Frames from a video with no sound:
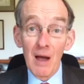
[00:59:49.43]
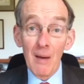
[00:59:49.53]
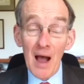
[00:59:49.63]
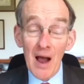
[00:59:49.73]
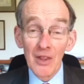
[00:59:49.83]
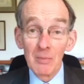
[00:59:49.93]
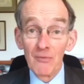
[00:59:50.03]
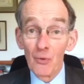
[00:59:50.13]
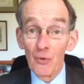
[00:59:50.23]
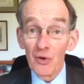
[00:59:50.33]
either
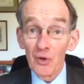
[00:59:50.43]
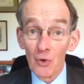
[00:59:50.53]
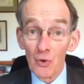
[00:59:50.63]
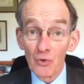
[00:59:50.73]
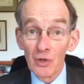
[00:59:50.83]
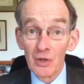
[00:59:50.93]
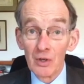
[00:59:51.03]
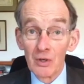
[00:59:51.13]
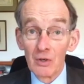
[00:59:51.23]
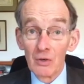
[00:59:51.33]
before a court
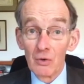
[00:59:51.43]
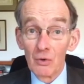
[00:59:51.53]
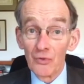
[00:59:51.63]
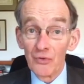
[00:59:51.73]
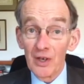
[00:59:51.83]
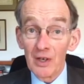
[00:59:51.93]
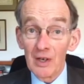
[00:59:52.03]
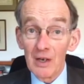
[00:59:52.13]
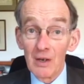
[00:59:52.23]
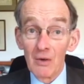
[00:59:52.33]
or
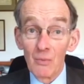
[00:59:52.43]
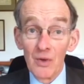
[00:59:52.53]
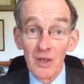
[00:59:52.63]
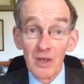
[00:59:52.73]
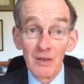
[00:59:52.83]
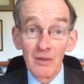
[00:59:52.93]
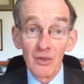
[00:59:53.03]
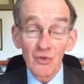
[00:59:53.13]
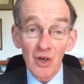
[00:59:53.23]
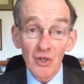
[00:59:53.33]
certainly within the
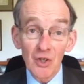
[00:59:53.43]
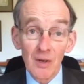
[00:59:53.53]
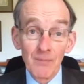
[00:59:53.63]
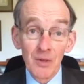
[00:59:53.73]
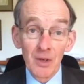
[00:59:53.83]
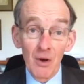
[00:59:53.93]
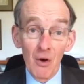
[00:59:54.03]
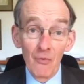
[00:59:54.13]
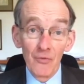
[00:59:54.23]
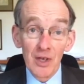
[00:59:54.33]
structure
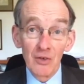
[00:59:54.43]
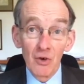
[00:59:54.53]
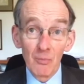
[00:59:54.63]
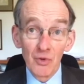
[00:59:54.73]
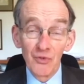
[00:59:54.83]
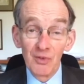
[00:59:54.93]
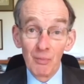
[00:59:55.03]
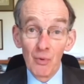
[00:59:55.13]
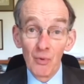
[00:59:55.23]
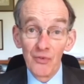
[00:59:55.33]
of the adoption
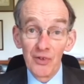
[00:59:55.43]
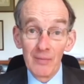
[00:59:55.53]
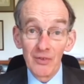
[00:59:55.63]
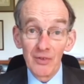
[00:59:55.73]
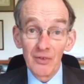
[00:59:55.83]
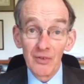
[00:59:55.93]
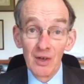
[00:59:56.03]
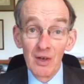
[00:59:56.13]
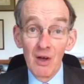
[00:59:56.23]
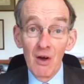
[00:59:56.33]
support services,
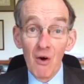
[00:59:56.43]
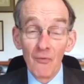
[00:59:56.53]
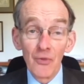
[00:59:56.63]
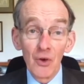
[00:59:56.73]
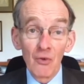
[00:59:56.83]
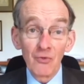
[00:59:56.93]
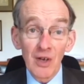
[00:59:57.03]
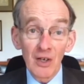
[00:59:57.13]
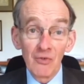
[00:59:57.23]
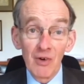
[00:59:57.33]
of the
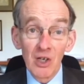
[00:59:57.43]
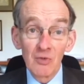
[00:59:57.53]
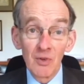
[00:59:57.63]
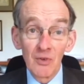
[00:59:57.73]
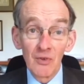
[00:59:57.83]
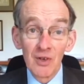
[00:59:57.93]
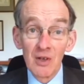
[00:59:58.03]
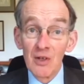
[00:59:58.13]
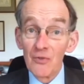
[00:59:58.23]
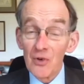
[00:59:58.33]
contact arrangements
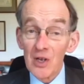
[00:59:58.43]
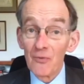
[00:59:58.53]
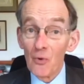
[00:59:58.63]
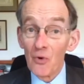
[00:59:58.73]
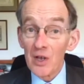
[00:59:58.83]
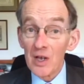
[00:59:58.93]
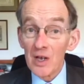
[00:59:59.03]
3 or 4 years